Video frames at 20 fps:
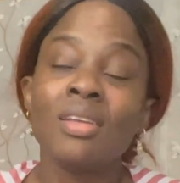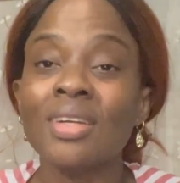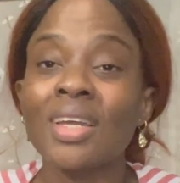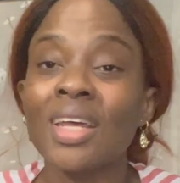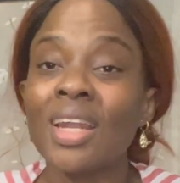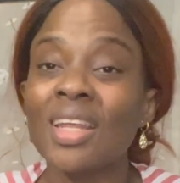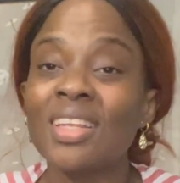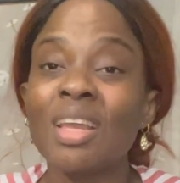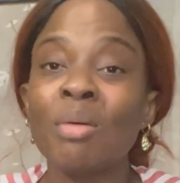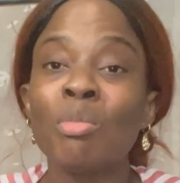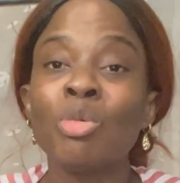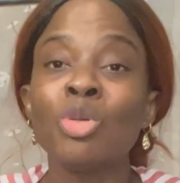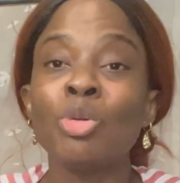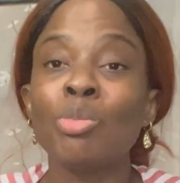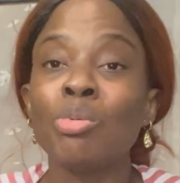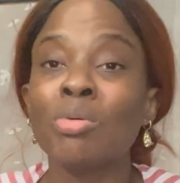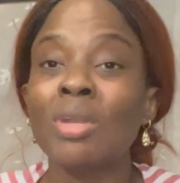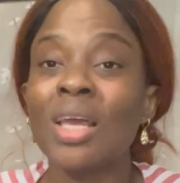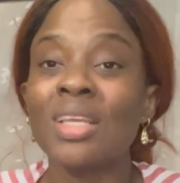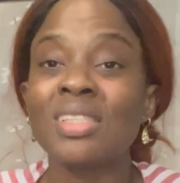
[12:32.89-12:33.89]
Canada
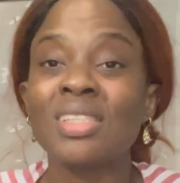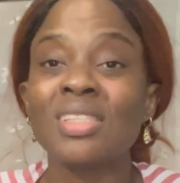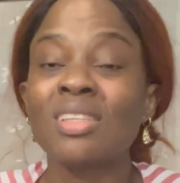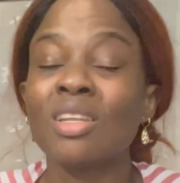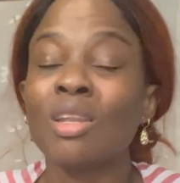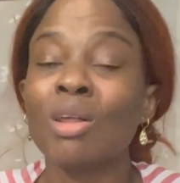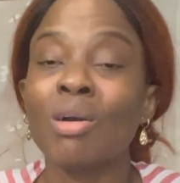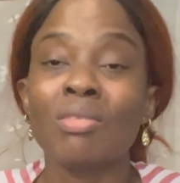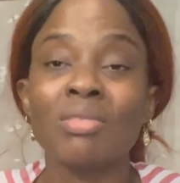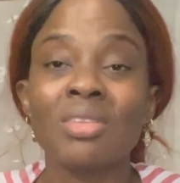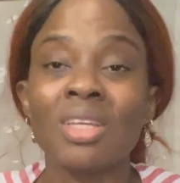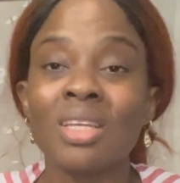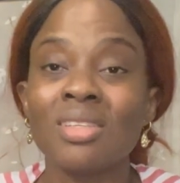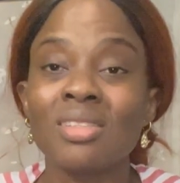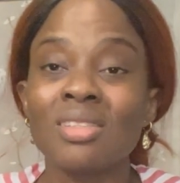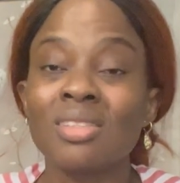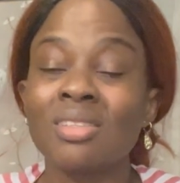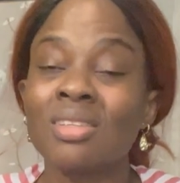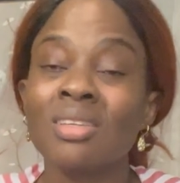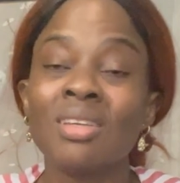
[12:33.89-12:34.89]
monopolizes a lot of
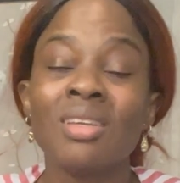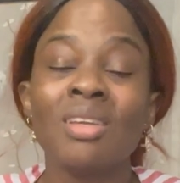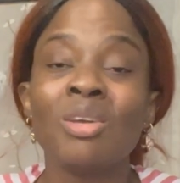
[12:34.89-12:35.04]
things.